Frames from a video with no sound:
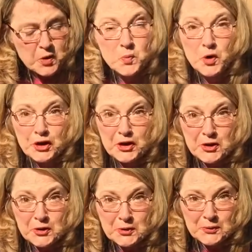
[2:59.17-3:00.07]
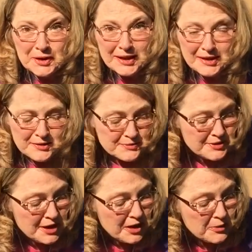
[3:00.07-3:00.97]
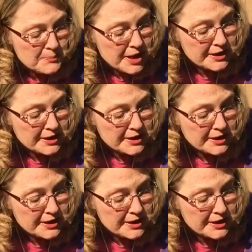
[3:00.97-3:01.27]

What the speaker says: What a hoot. Now my